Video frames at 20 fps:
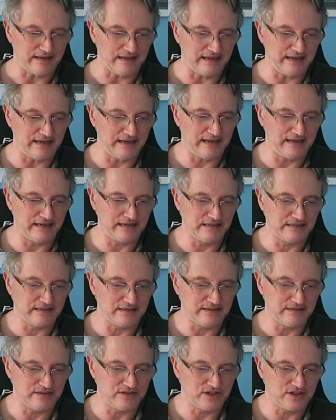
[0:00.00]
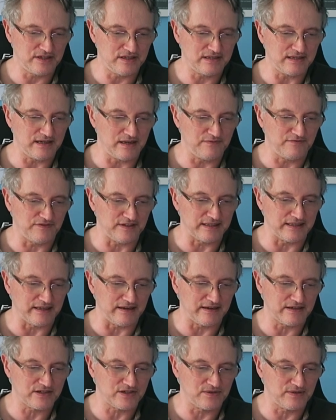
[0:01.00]
And she's hopefully
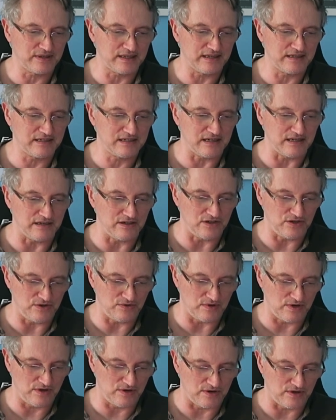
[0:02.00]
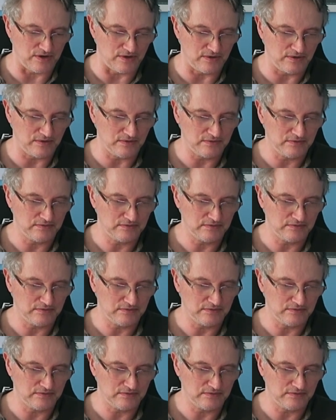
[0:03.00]
going to continue on.